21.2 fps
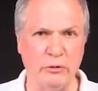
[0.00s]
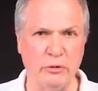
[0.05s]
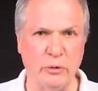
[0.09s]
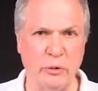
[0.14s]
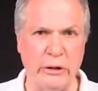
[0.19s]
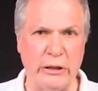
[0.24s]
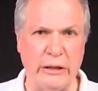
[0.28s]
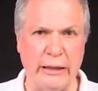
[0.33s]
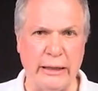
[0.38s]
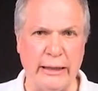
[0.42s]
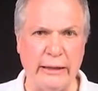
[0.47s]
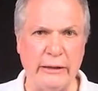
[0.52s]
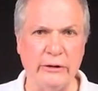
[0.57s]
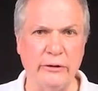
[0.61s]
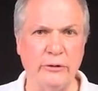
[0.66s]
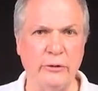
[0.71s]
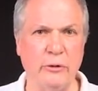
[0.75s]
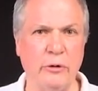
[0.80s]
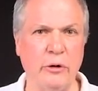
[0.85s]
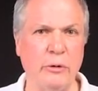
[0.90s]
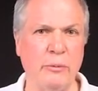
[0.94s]
28
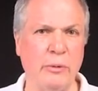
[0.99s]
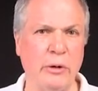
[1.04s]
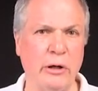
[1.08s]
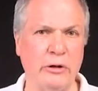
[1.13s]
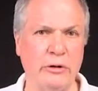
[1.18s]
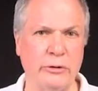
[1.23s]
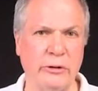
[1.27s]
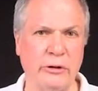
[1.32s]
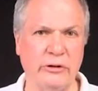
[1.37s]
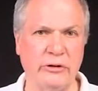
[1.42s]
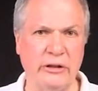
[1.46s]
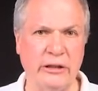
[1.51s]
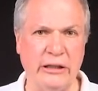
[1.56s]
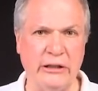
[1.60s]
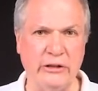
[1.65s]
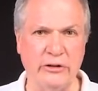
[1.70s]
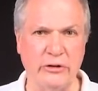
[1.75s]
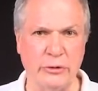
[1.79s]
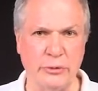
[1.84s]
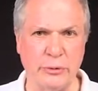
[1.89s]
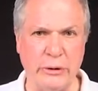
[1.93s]
or the pressure
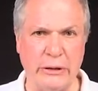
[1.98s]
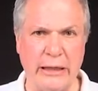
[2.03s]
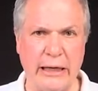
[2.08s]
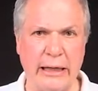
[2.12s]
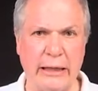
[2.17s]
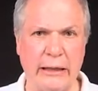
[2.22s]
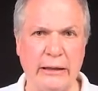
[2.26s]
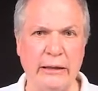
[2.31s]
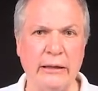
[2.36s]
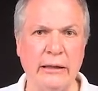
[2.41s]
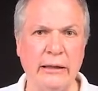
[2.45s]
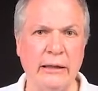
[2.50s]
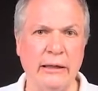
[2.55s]
exceeds 380.